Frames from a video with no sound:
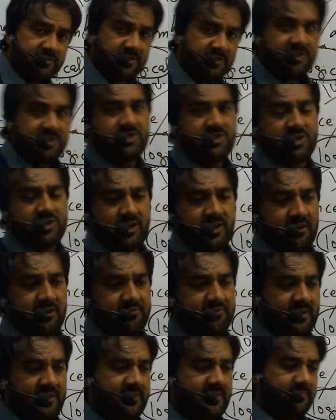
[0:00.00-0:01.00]
teacher or
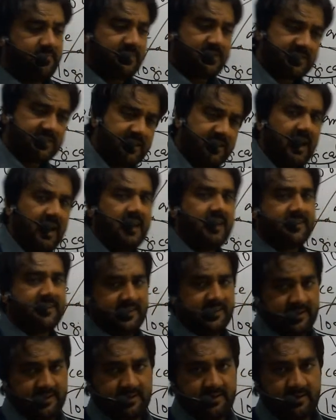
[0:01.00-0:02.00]
favorite
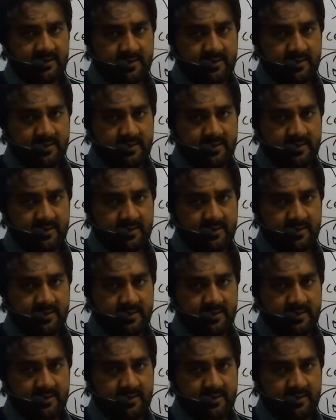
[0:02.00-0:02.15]
personality,